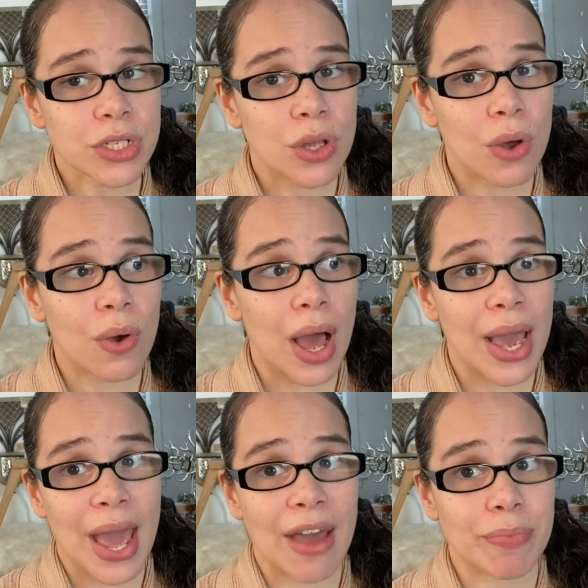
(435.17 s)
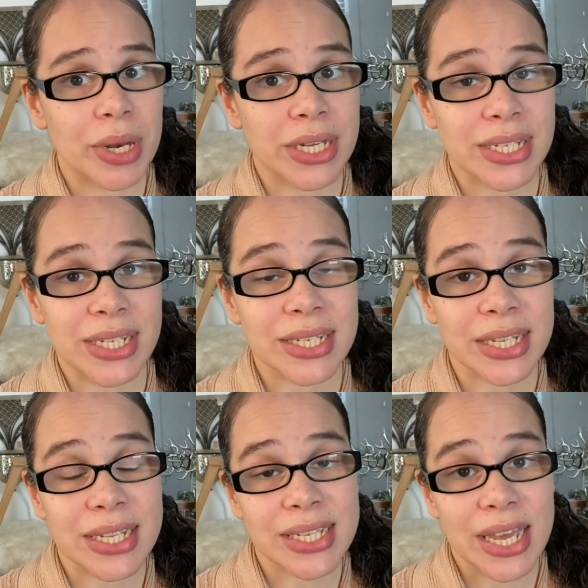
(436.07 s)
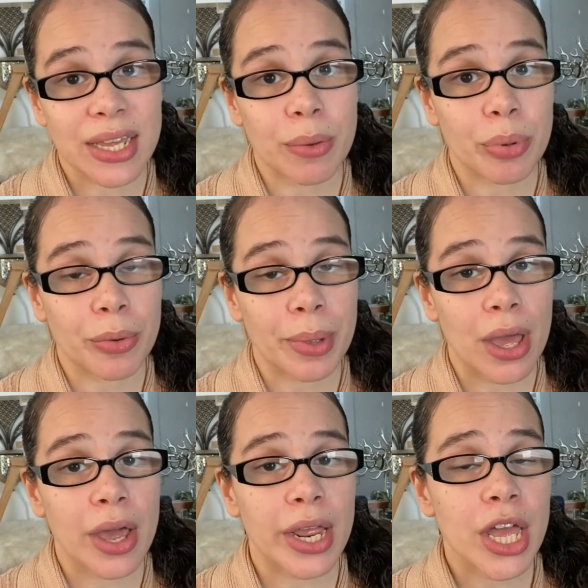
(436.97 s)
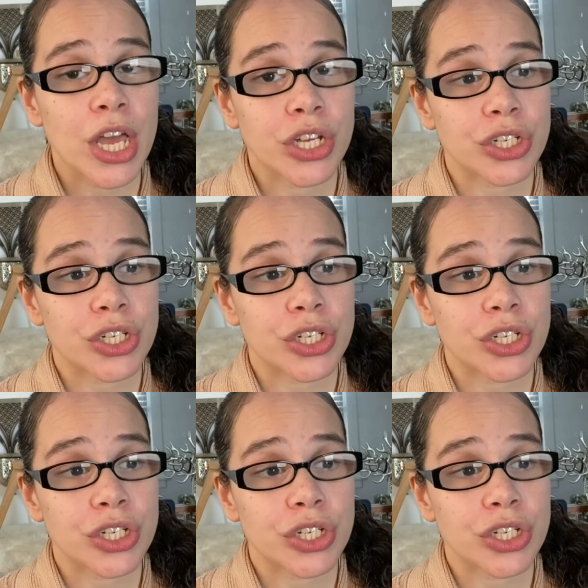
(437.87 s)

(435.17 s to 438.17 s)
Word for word: So I have been consistently taking a probiotic.